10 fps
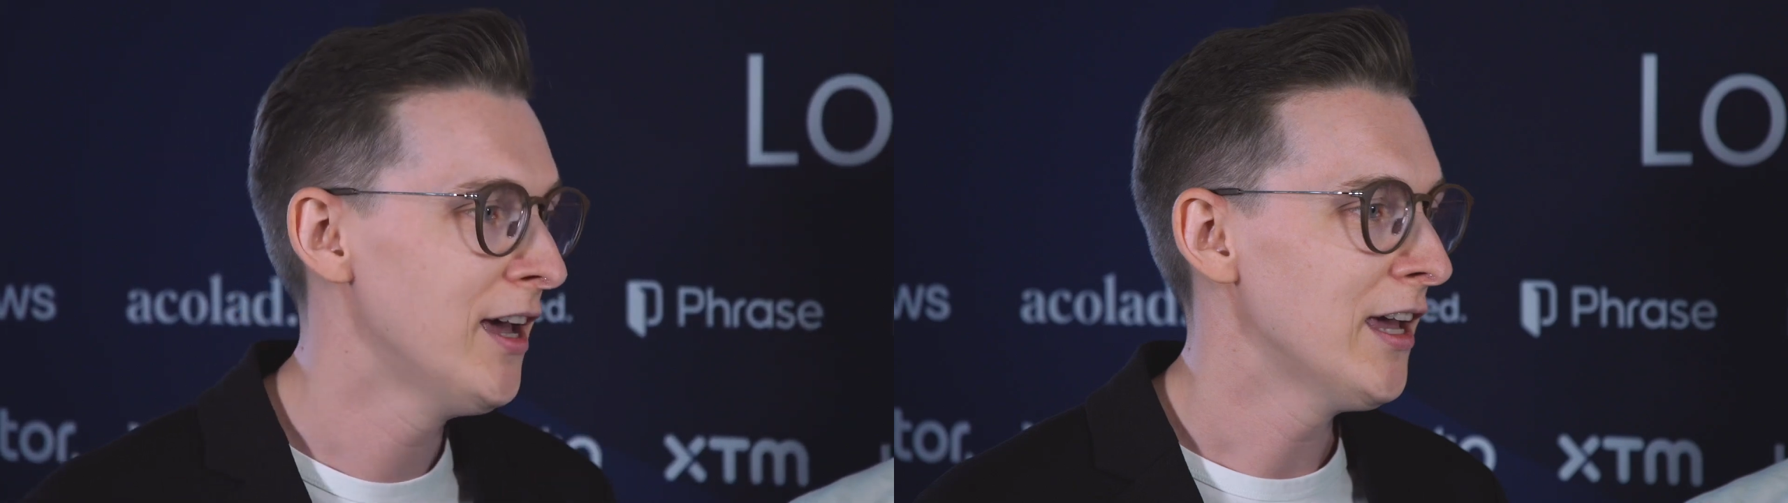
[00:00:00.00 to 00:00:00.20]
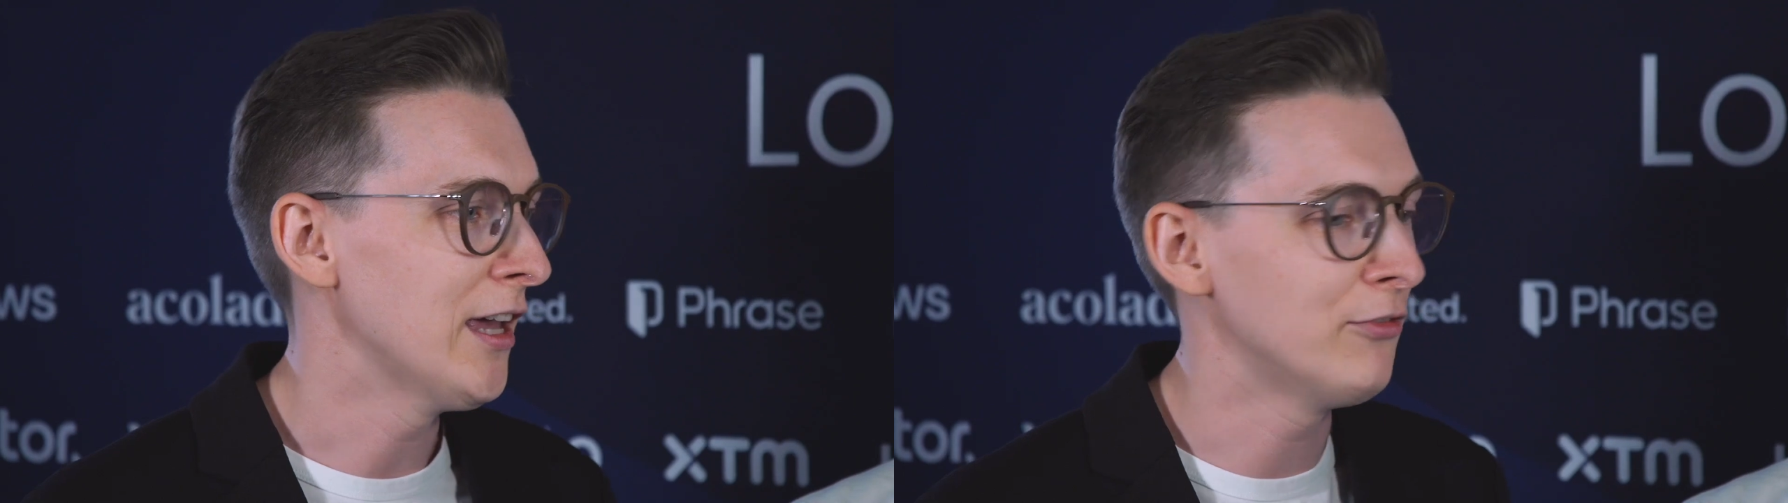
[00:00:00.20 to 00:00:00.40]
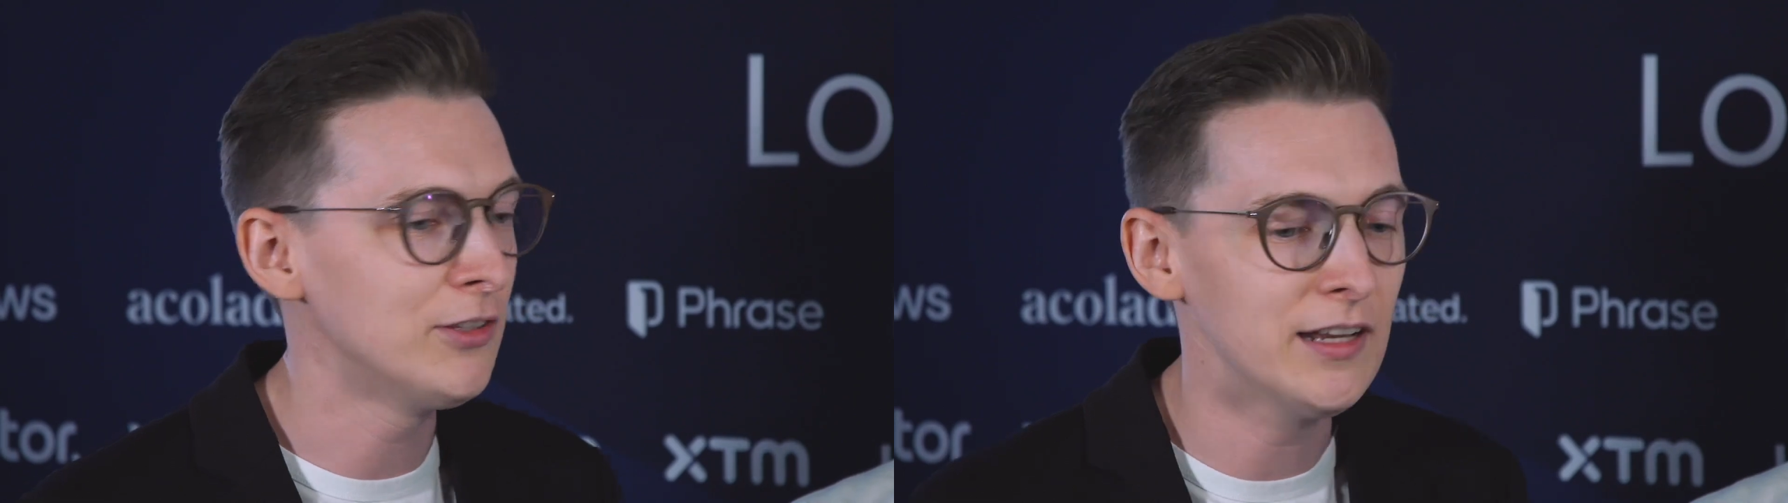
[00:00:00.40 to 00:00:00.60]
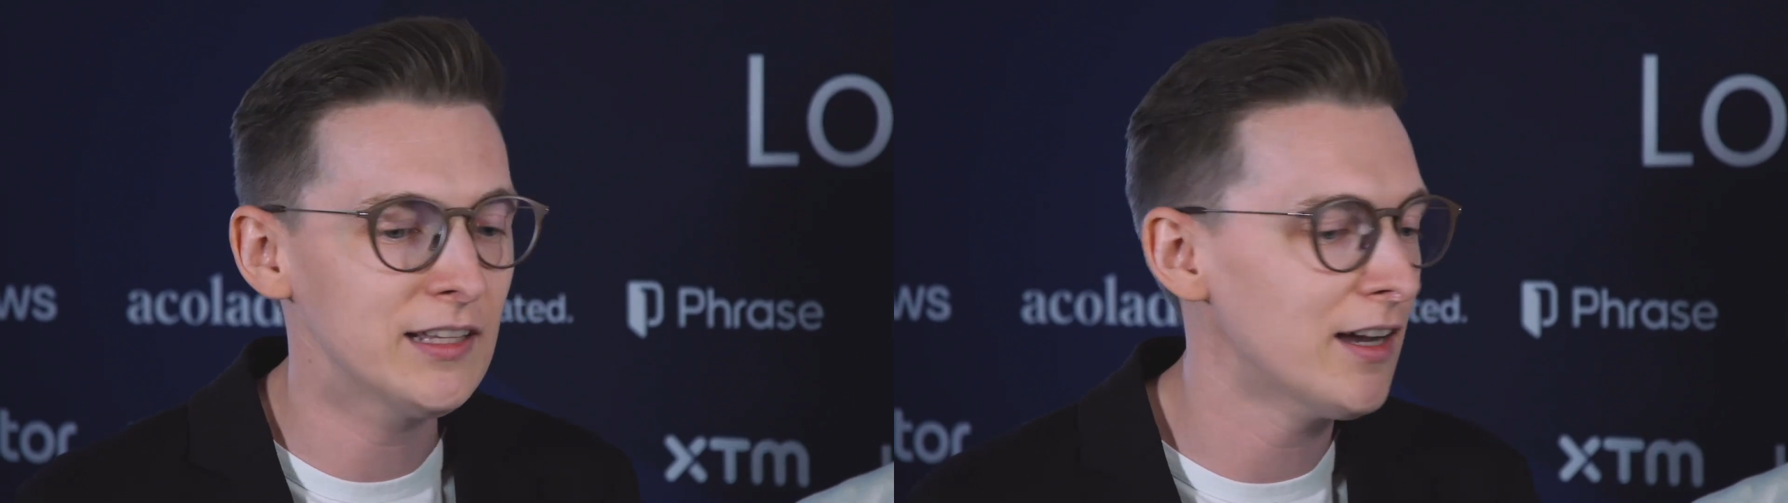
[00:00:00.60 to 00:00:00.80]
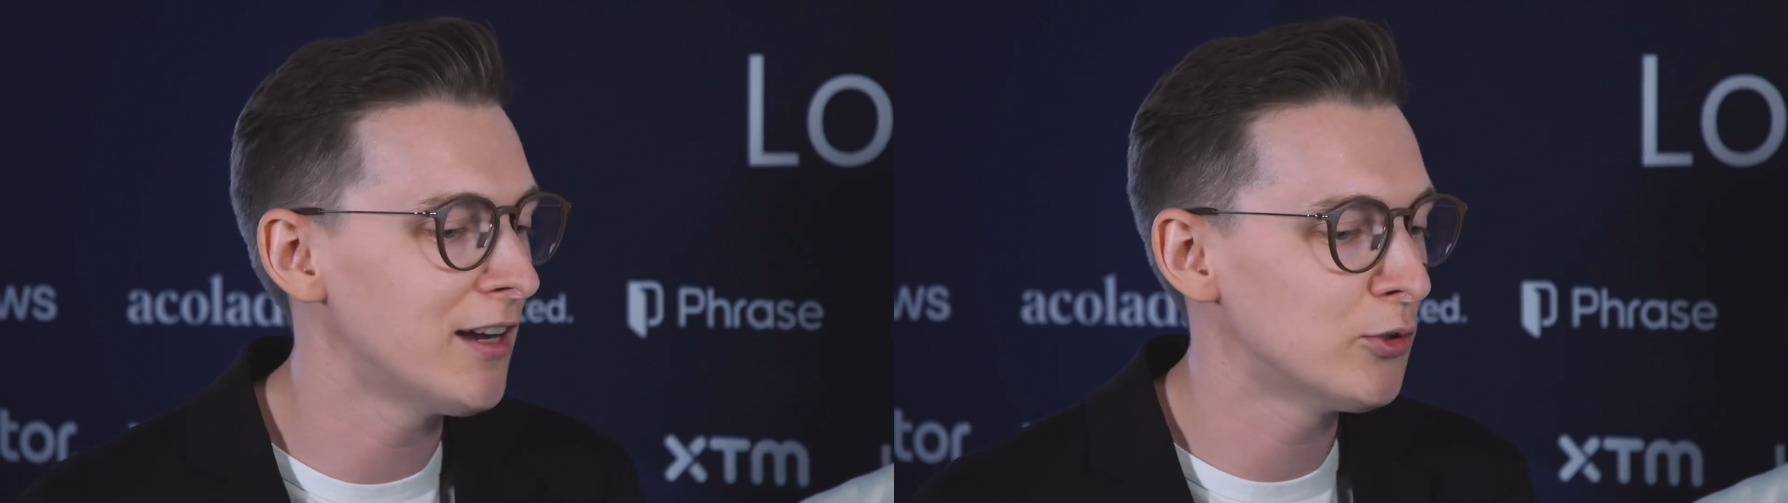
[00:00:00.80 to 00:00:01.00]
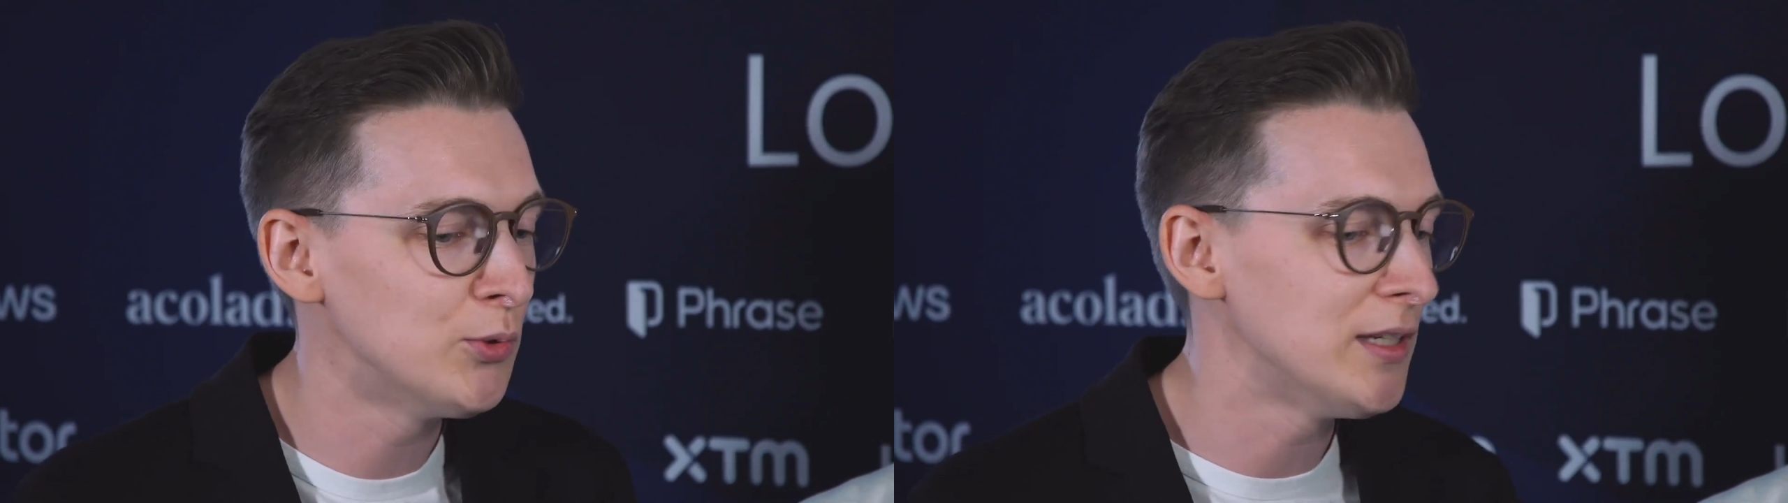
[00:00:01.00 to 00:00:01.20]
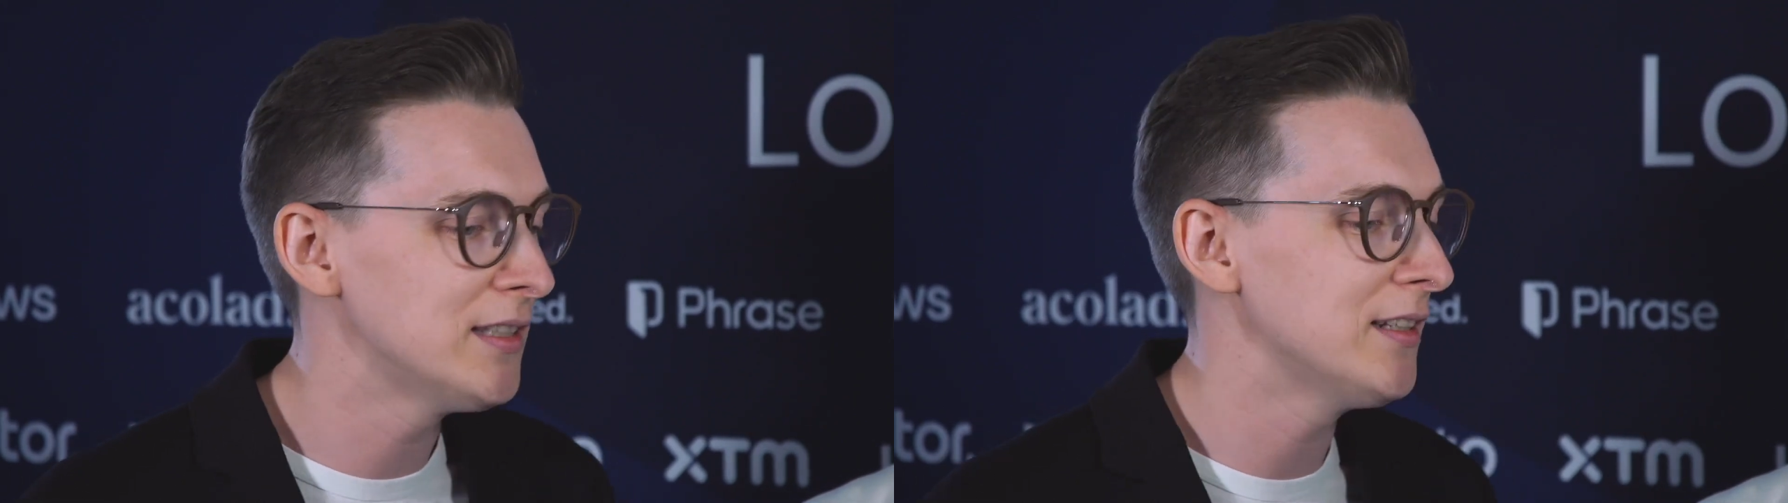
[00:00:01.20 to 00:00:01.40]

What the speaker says: If the data are too easy,